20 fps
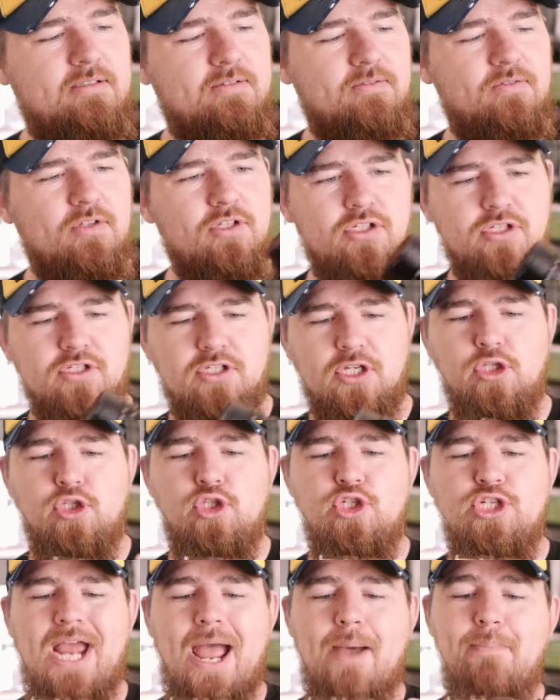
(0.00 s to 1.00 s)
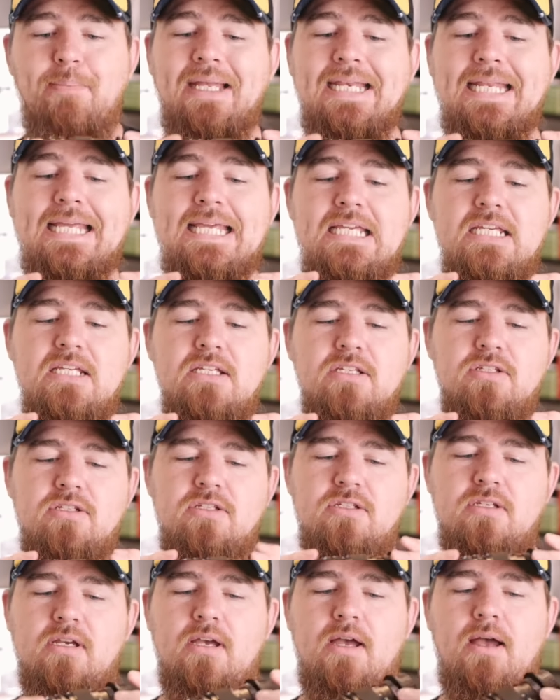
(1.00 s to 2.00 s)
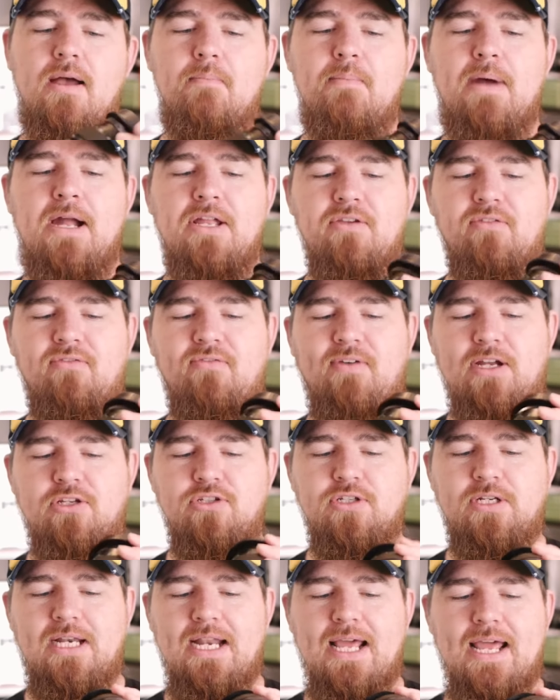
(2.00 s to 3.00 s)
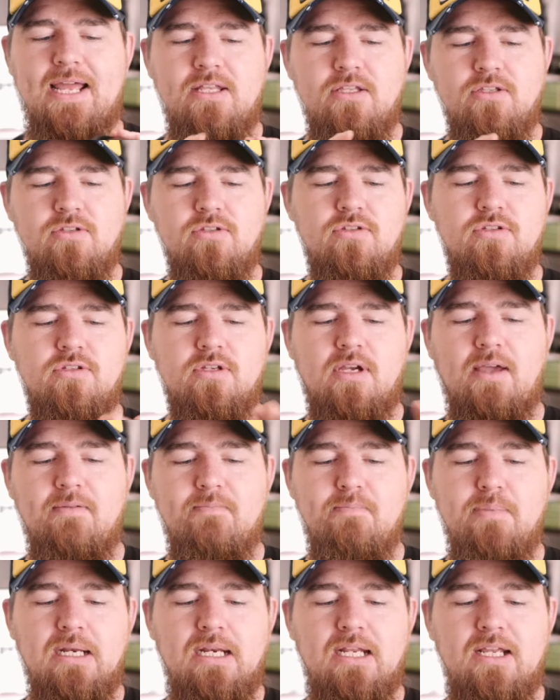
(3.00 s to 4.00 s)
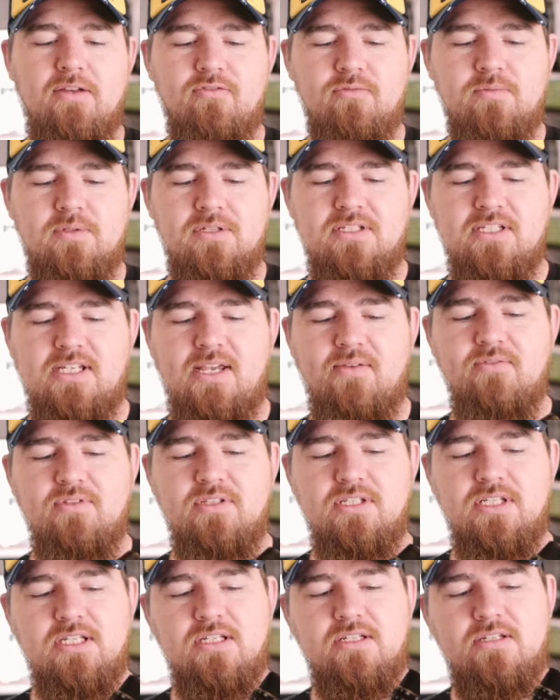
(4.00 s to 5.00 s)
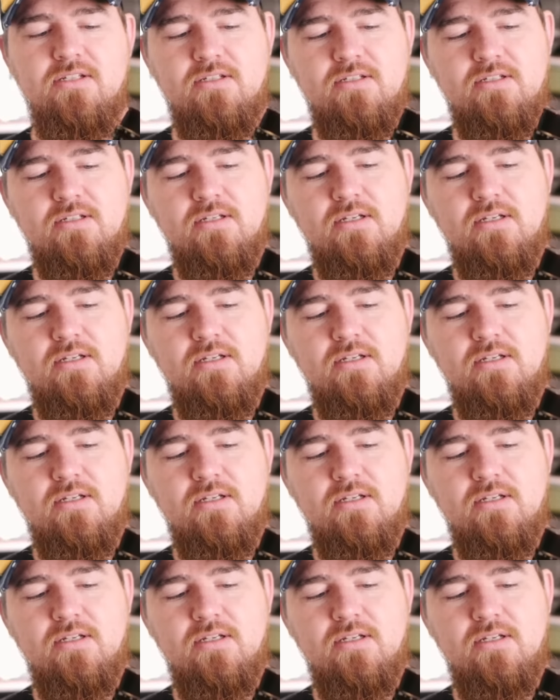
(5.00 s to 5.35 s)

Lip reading: This is a Japanese manufactured lens, I believe from the 70s.